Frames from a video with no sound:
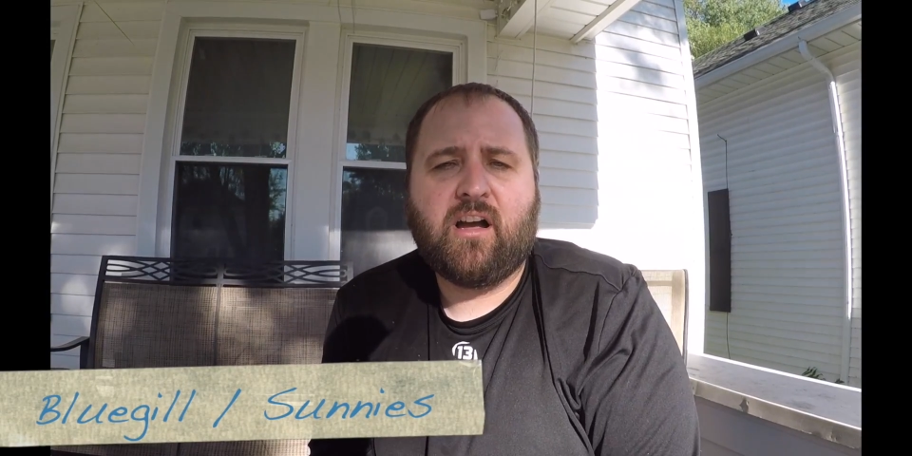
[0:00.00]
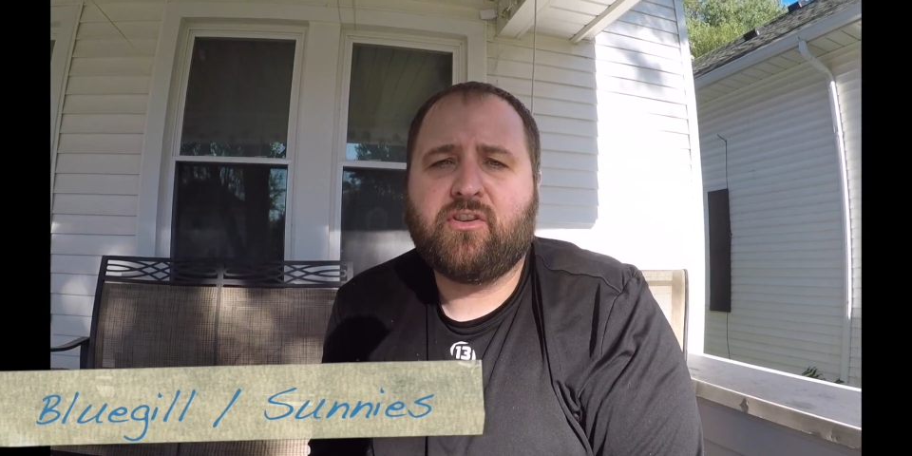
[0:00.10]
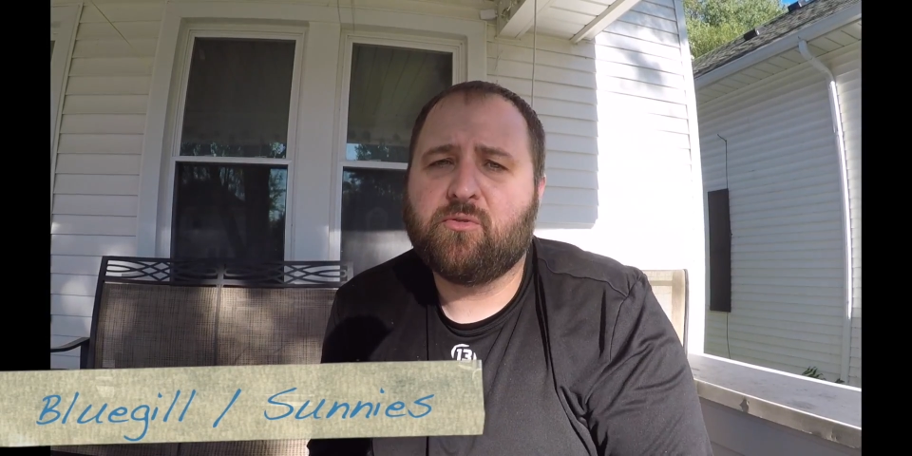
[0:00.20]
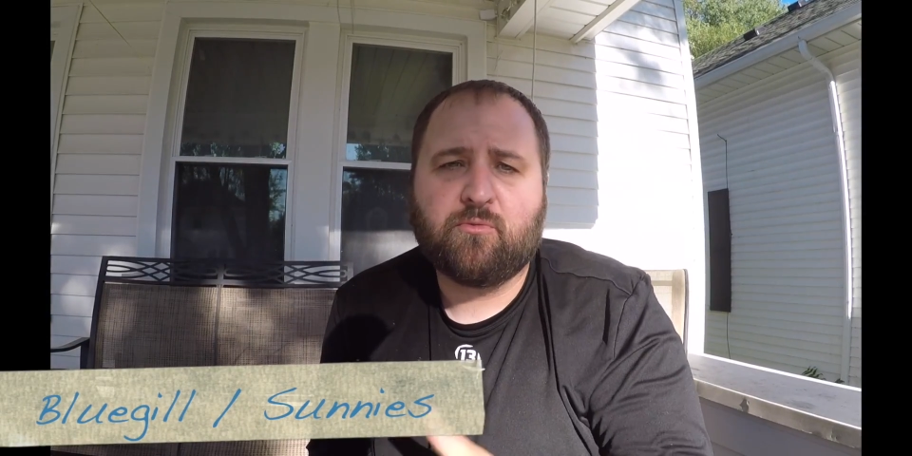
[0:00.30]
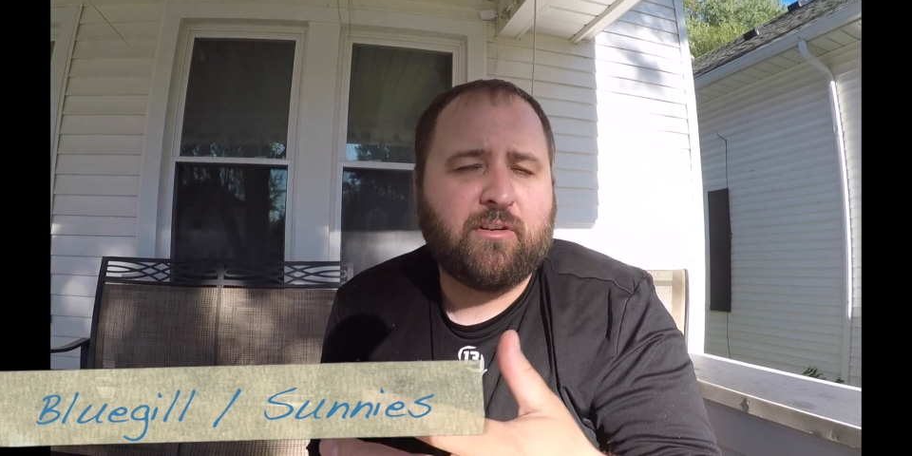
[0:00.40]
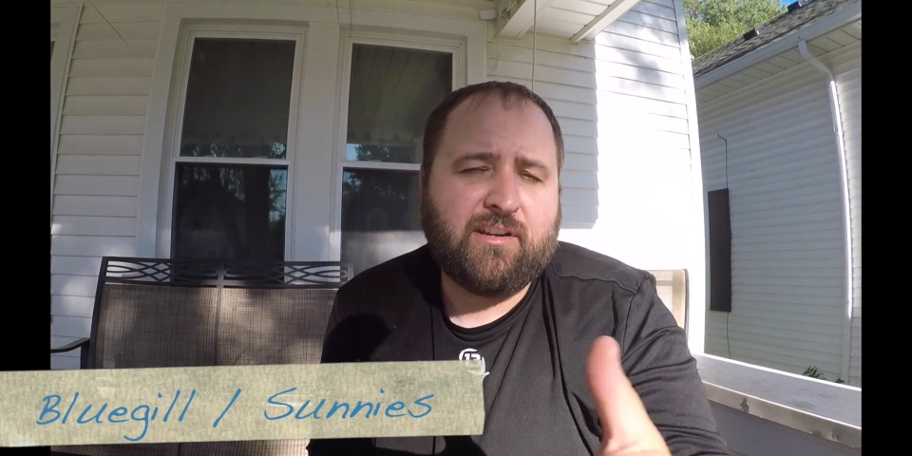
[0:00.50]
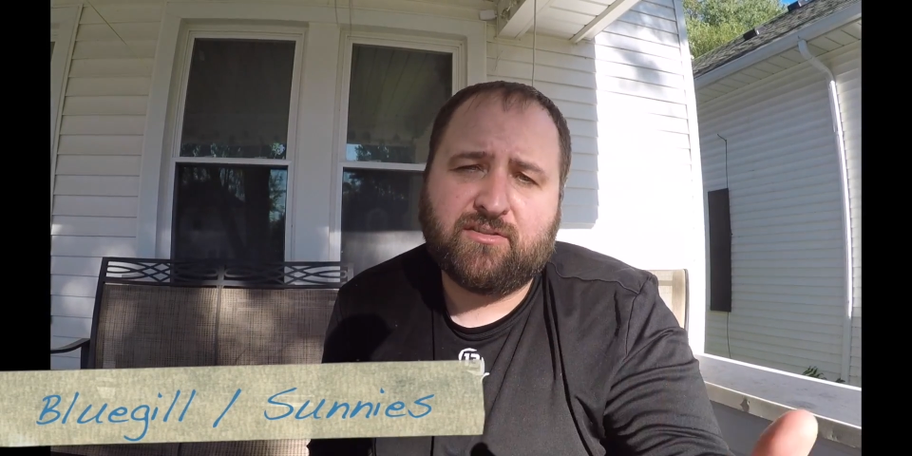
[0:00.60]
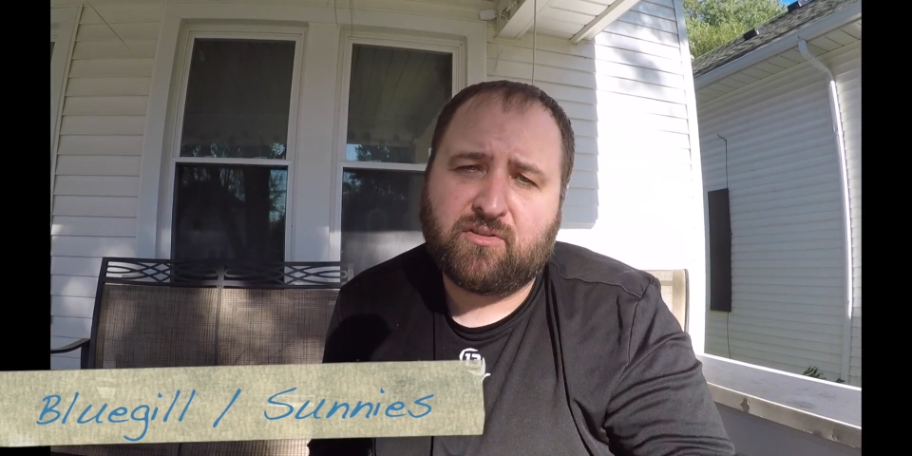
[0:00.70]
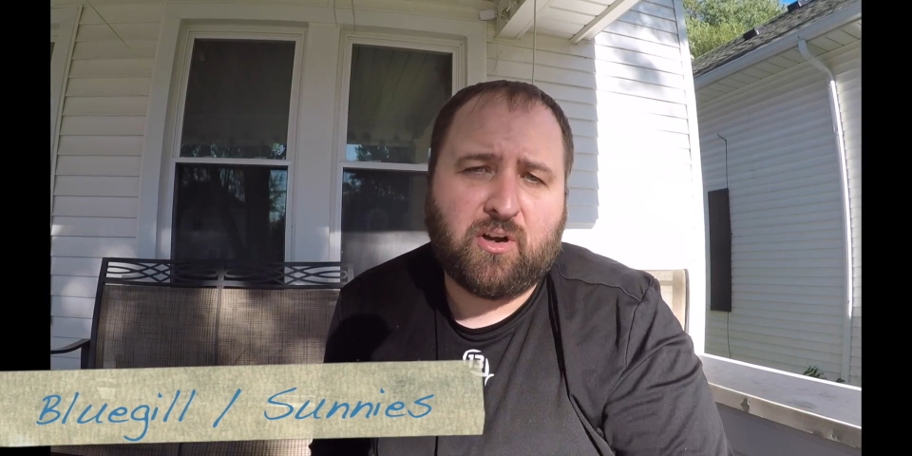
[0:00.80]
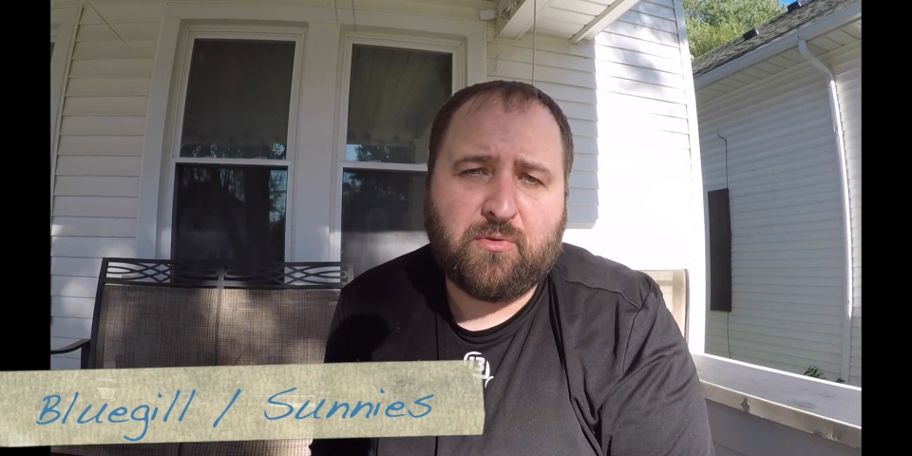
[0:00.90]
your
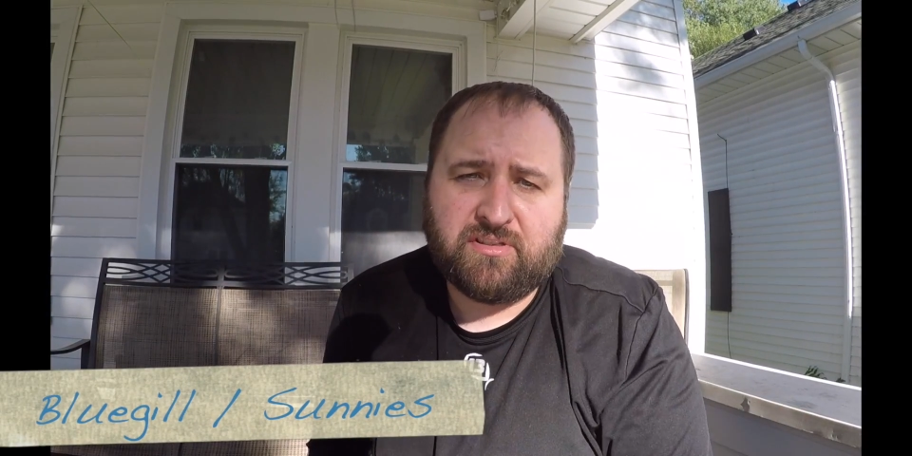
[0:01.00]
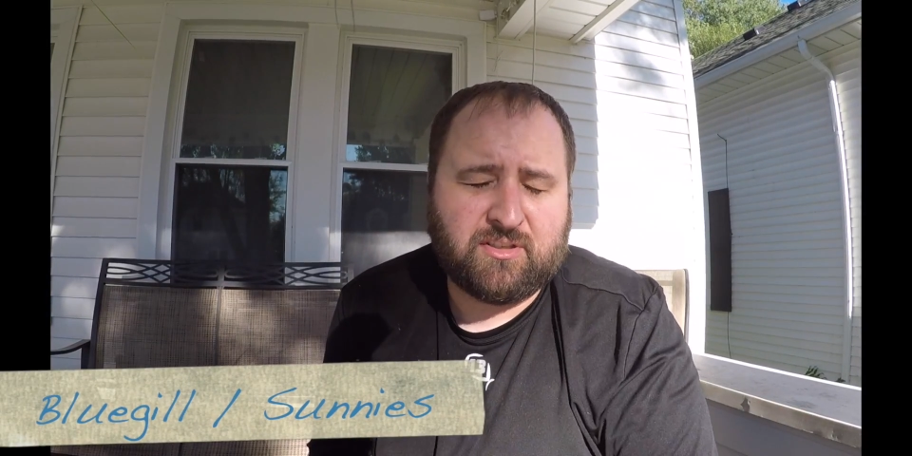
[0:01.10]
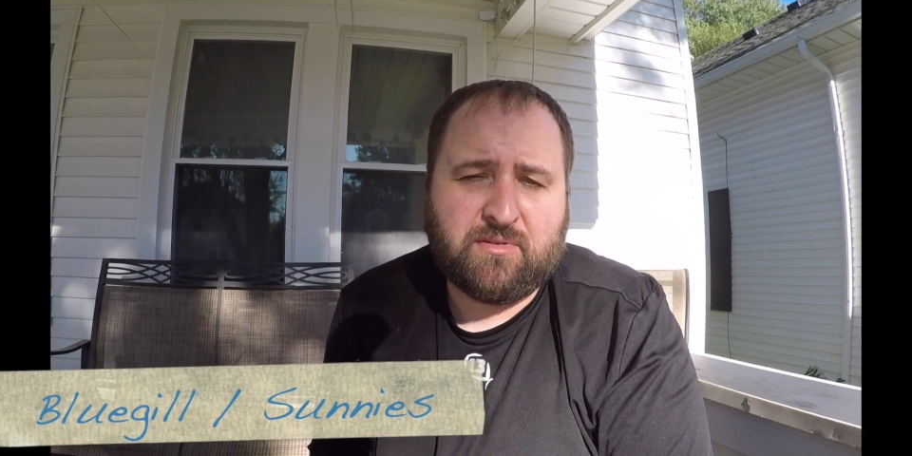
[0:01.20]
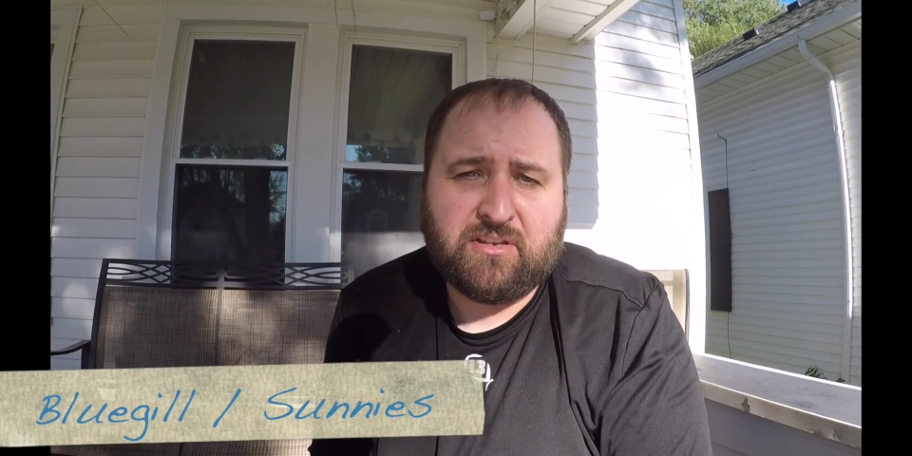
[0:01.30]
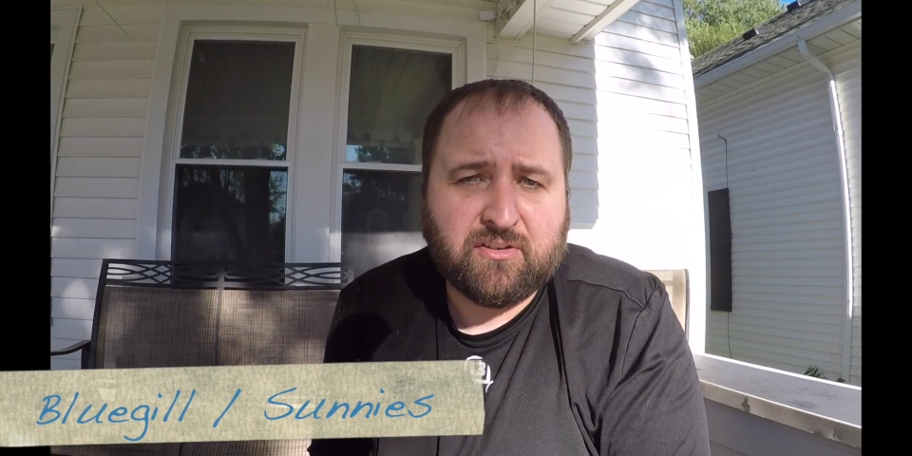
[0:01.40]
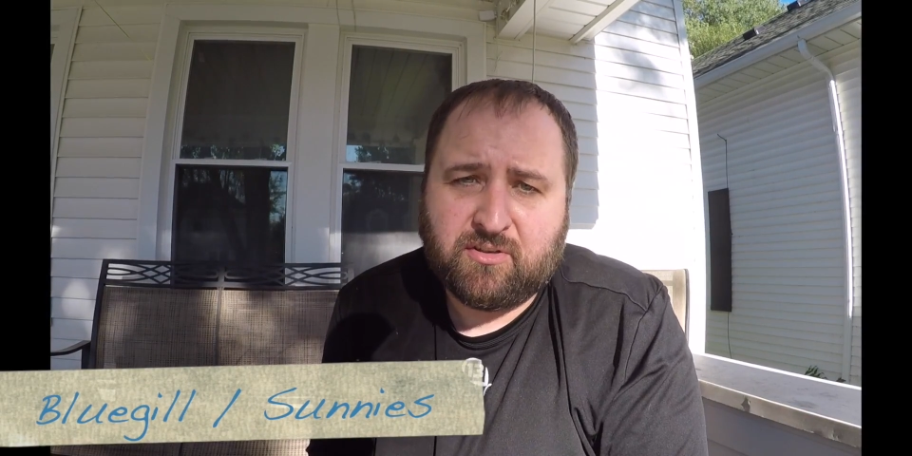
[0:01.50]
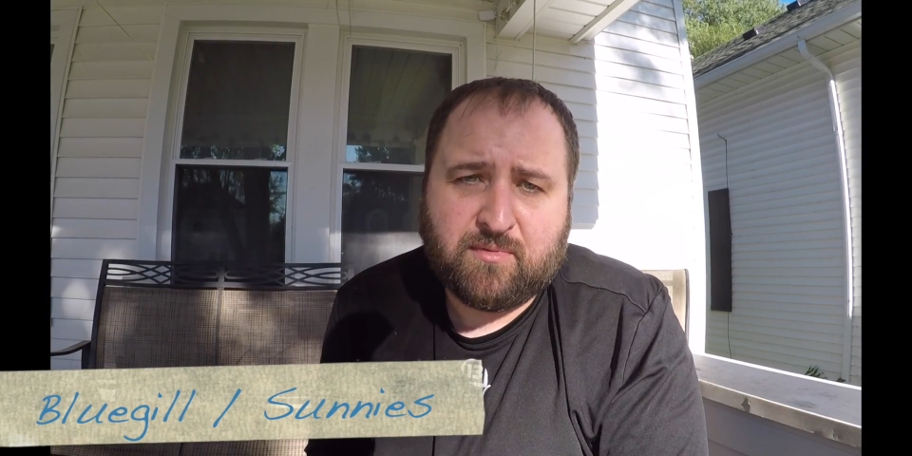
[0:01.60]
marinas are always going to be good no